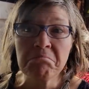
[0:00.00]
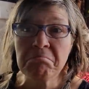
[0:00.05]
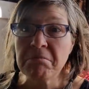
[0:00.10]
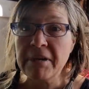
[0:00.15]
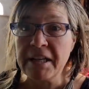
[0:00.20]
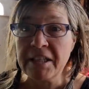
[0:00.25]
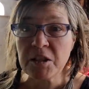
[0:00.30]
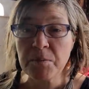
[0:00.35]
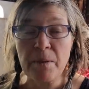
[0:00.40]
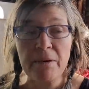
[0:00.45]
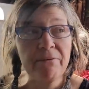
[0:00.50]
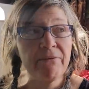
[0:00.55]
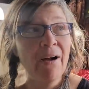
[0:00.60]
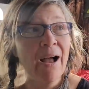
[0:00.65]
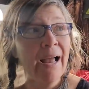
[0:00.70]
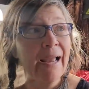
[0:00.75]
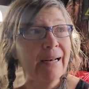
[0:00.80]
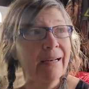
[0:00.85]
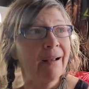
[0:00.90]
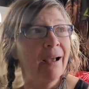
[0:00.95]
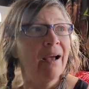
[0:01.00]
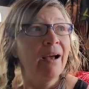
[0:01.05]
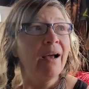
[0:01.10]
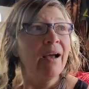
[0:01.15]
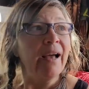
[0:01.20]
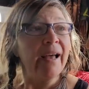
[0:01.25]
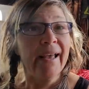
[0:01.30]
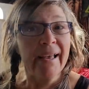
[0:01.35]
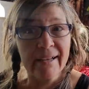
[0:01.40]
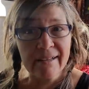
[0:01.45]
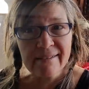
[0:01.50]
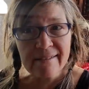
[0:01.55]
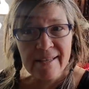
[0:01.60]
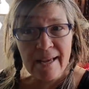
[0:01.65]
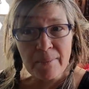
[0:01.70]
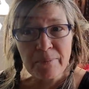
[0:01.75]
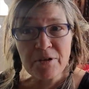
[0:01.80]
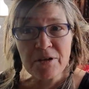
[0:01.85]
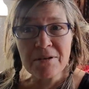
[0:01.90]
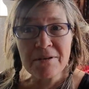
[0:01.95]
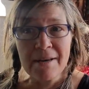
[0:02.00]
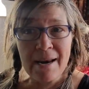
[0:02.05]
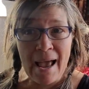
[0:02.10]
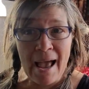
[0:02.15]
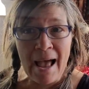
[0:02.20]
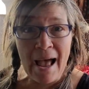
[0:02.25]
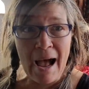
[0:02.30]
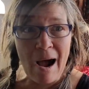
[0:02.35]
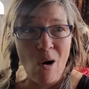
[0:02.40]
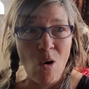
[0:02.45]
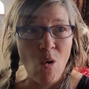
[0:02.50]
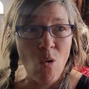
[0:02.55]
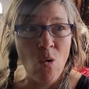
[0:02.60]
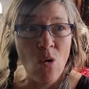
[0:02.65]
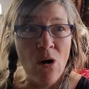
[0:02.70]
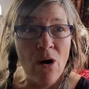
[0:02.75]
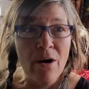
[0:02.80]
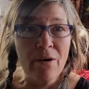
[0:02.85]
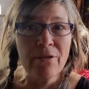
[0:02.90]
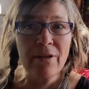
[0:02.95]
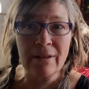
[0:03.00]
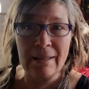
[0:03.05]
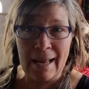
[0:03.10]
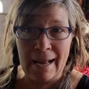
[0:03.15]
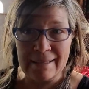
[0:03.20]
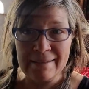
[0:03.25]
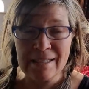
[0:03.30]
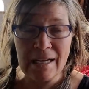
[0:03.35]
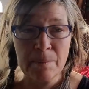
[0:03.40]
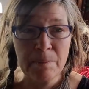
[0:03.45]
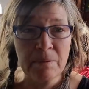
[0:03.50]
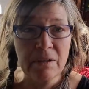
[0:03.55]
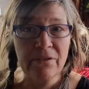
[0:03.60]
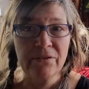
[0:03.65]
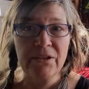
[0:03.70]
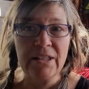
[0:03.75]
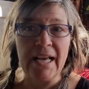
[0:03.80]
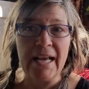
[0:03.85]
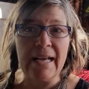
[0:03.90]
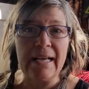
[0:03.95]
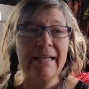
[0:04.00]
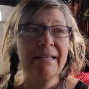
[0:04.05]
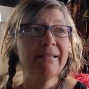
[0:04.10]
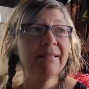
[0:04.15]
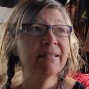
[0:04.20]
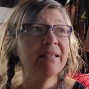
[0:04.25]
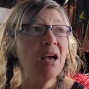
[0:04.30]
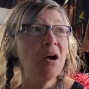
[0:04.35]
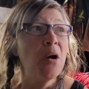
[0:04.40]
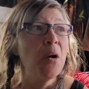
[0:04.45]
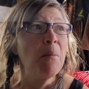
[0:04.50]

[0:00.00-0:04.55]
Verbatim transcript: It's been fine, except now the last couple of days,